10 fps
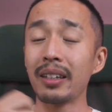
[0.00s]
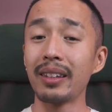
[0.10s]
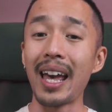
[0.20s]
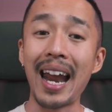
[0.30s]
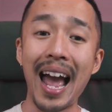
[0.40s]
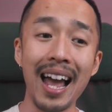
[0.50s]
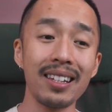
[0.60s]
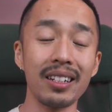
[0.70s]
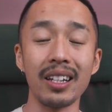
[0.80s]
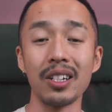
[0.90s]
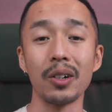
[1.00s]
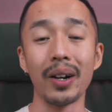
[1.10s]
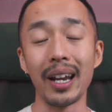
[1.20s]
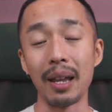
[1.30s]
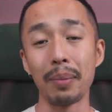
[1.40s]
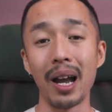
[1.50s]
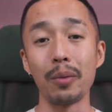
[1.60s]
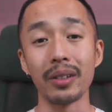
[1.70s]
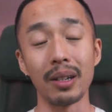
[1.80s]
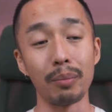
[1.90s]
that has an integrated API
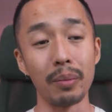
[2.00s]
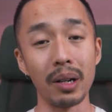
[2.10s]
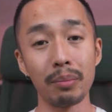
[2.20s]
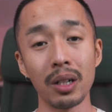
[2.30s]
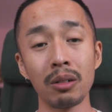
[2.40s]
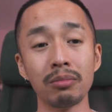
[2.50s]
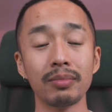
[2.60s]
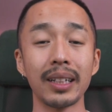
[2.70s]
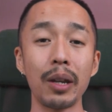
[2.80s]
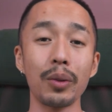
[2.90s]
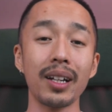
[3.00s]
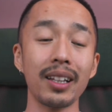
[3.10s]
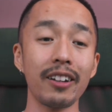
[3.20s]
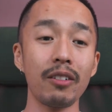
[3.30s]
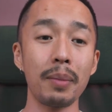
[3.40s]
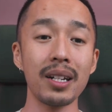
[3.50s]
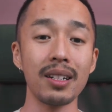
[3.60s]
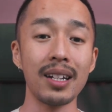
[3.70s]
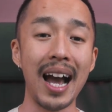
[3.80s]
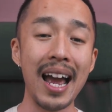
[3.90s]
within Premiere Pro. And with a click of a
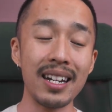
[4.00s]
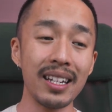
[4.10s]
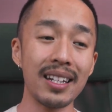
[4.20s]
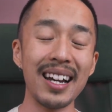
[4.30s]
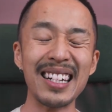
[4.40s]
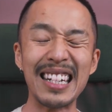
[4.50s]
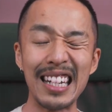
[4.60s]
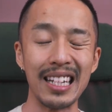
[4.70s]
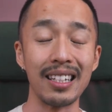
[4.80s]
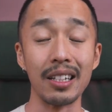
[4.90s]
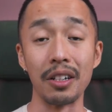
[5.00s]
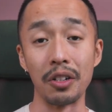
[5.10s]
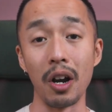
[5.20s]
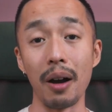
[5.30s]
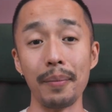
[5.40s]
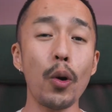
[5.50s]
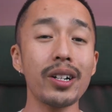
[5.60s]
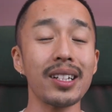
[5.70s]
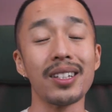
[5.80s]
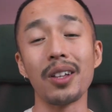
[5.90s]
button, I did a decent job. Of
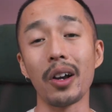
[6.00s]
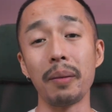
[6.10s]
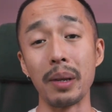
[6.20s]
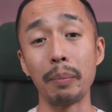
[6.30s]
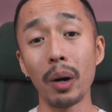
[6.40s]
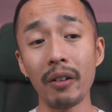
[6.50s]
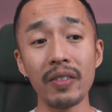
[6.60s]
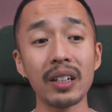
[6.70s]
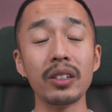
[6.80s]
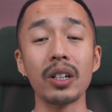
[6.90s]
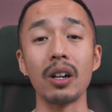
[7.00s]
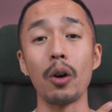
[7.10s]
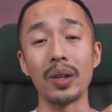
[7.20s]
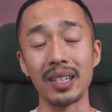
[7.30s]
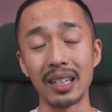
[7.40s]
course, it's not gonna be perfect. You can always